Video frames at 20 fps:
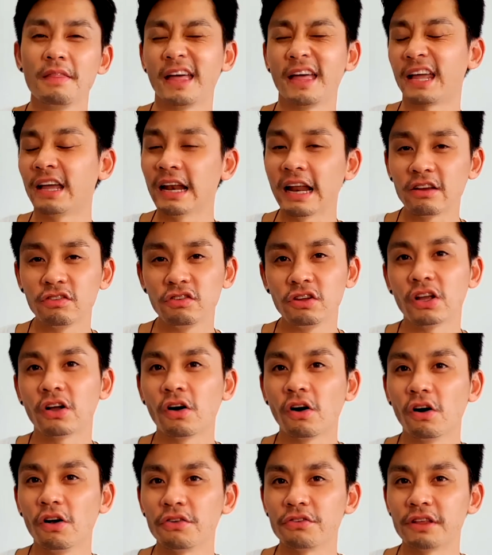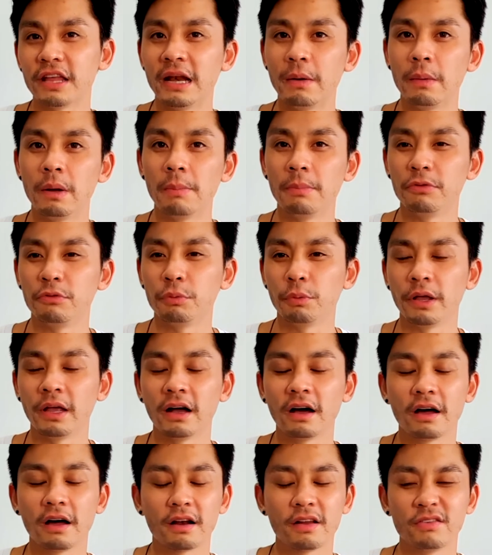can actually cost anywhere between
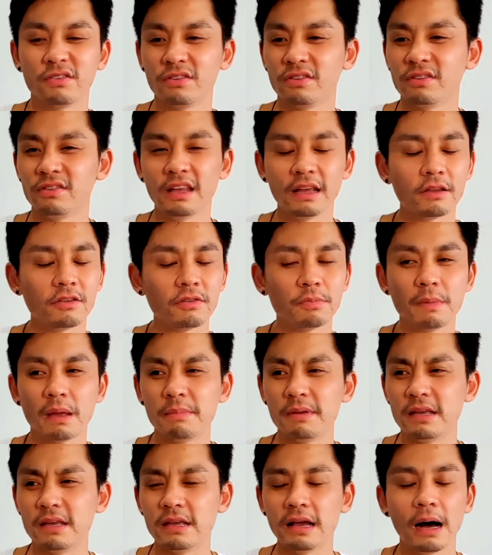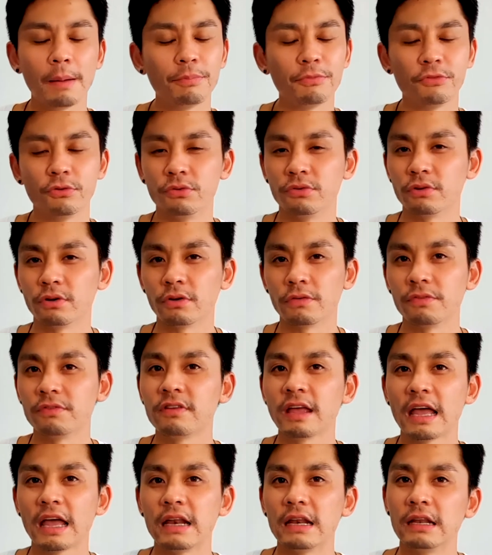kind of $6, maybe up to sort of
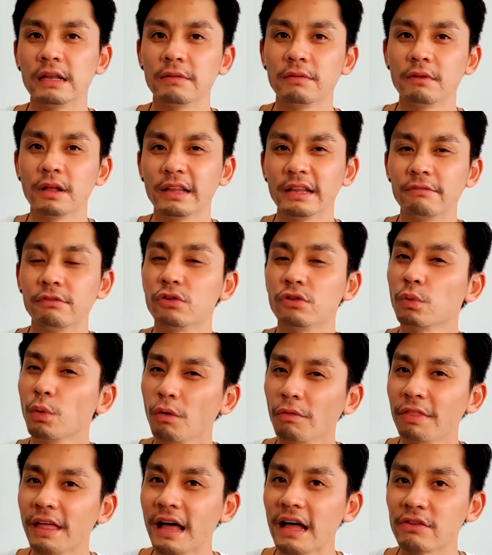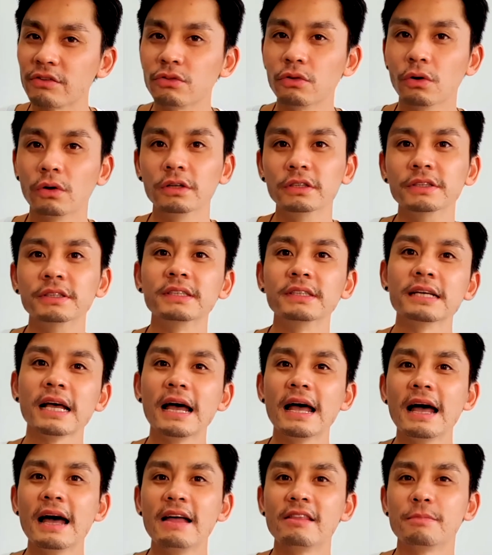$10, $11, $12,000,
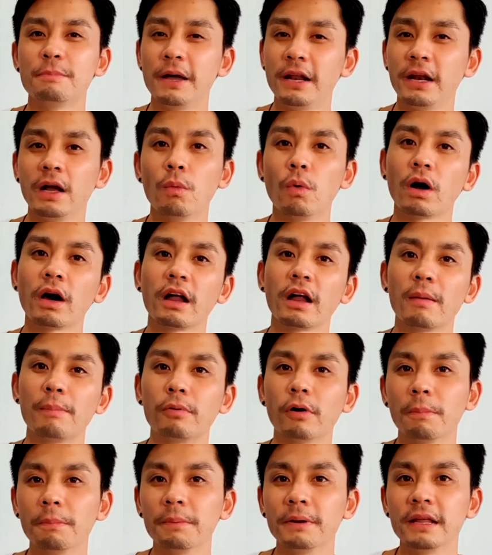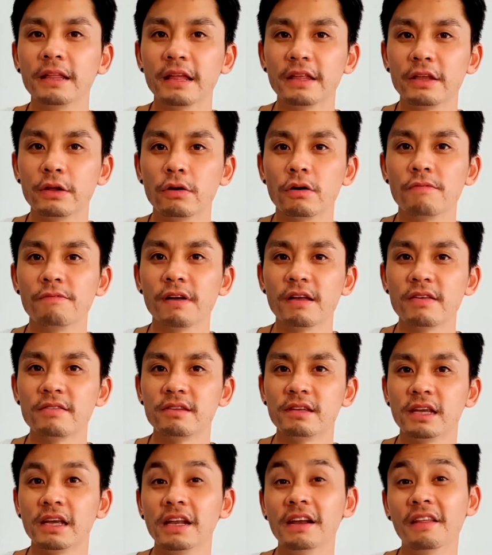depending on what kind of property that you're
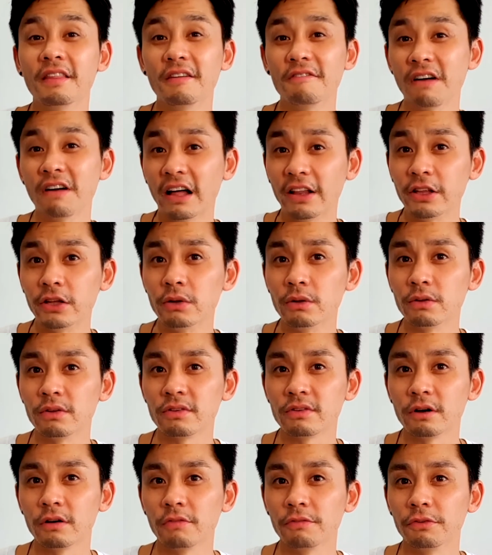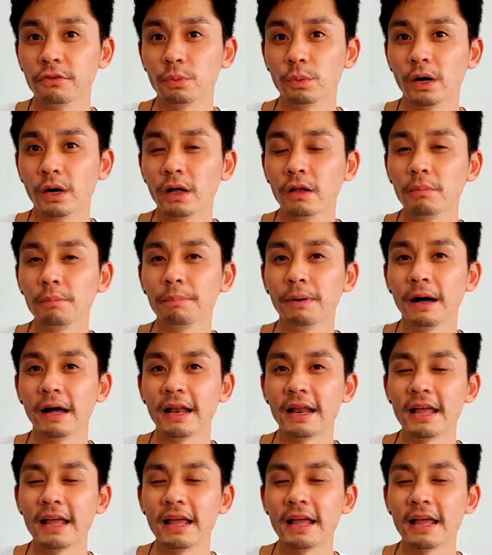investing in and the value itself as well. But